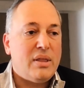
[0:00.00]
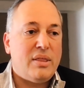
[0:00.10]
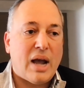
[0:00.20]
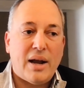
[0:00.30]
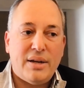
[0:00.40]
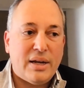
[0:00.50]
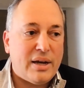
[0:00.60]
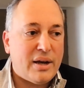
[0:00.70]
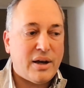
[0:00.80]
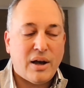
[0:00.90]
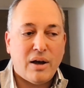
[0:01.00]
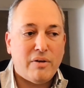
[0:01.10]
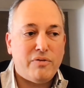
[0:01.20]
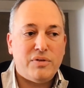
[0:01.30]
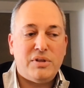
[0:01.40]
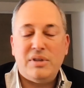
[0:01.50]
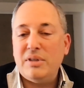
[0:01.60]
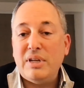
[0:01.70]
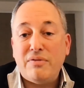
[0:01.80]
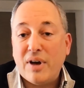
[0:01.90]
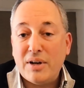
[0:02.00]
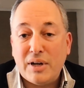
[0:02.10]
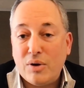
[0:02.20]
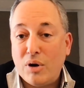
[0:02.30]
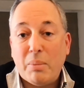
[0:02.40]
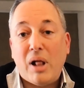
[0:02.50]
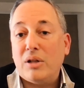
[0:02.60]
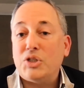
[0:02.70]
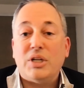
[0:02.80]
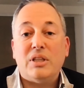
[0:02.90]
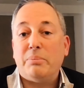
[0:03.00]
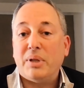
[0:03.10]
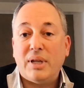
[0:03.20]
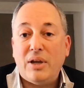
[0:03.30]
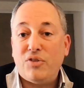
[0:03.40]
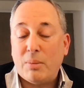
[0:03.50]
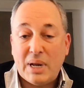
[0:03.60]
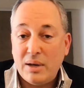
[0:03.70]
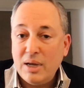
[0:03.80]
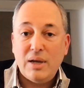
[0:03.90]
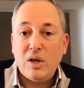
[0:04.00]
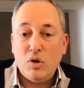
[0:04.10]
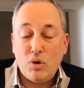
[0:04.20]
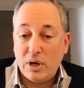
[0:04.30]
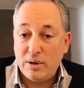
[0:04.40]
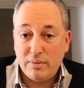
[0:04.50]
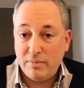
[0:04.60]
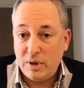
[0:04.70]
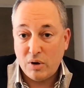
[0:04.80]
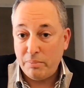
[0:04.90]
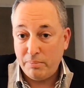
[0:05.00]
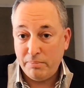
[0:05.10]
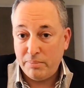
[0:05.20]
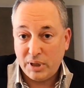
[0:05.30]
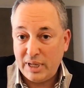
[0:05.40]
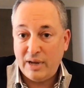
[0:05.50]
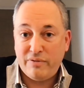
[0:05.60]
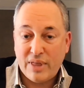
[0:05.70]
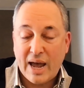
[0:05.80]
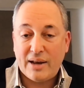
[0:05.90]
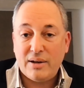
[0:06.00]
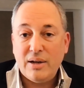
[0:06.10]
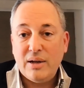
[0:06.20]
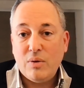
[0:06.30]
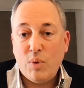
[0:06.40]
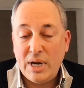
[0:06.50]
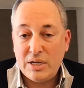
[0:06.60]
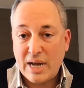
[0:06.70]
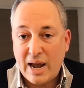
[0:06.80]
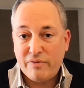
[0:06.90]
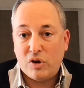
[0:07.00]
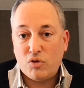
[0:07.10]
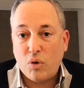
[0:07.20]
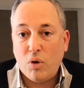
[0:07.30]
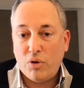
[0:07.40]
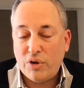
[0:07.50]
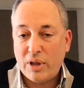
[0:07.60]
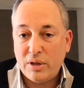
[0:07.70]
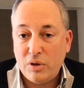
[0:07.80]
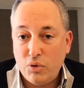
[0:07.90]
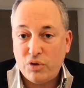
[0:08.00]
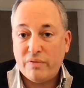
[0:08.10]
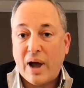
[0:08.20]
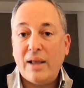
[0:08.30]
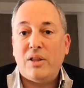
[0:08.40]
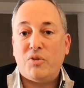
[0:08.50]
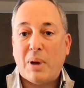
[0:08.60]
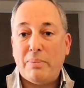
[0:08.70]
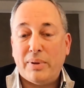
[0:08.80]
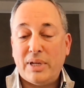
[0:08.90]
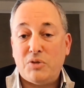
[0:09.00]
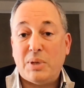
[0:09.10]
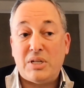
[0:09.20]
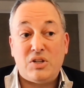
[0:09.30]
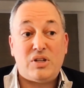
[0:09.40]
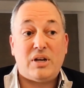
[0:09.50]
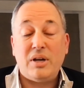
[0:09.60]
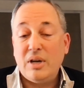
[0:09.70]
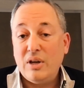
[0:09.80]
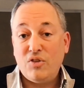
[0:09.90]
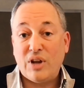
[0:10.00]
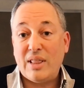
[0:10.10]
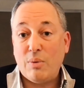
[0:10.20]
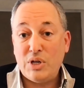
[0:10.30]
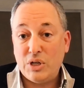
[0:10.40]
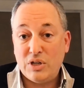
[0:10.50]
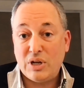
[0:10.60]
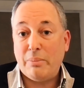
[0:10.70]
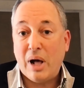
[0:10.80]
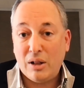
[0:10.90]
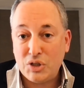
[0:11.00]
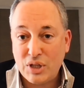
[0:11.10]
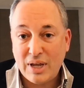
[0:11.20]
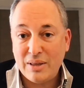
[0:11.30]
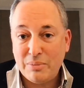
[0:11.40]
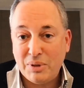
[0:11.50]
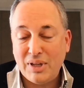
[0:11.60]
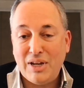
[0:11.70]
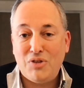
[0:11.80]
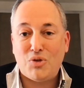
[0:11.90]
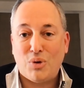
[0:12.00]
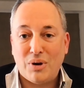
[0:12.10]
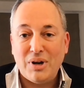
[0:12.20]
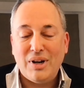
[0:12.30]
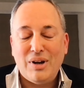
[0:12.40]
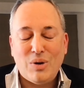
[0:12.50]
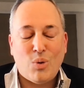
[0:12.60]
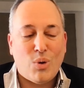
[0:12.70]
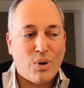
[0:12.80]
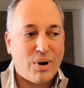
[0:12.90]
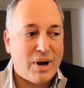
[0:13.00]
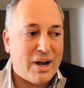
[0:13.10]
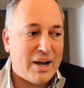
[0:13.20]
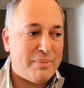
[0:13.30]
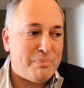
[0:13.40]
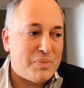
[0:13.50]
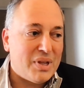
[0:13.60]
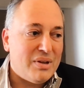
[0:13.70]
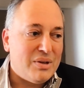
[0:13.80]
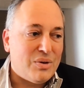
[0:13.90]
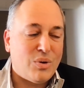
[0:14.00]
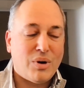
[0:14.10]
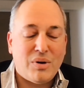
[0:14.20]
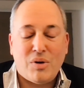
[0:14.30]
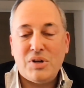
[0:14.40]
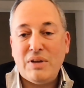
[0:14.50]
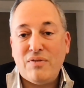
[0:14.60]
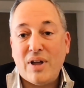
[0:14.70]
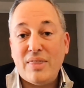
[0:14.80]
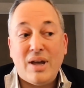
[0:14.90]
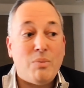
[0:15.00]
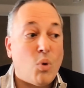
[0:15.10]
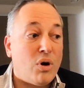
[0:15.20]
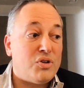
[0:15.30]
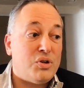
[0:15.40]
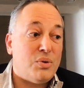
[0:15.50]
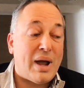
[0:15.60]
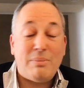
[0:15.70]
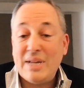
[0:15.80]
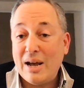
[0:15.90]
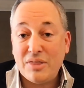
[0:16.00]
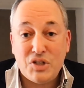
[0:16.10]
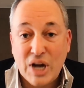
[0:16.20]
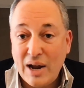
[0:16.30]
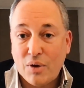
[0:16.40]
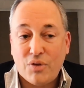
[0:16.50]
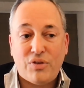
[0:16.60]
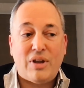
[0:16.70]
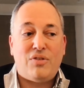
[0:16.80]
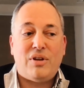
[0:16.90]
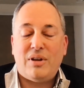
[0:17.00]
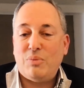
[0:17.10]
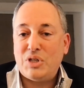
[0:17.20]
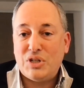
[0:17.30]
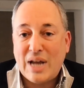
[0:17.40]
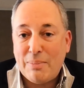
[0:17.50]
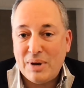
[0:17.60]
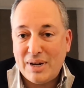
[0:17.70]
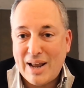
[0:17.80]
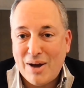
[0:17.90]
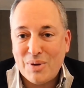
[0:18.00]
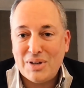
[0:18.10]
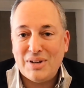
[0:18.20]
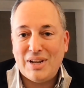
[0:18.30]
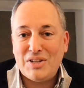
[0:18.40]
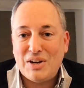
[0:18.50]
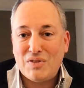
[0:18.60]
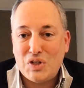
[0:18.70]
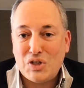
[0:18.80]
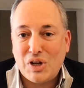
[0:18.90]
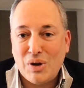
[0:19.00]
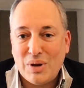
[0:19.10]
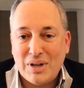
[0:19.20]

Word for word: The idea of defunding or abolishing the police. I mean, you can, you know, believe that we need to have controls on the use of violence by police, but just to say that we should just abolish the, the mm-hmm. police or, or, um, or, or defund them or to empty out the jails as a, which is happening now in, in San Francisco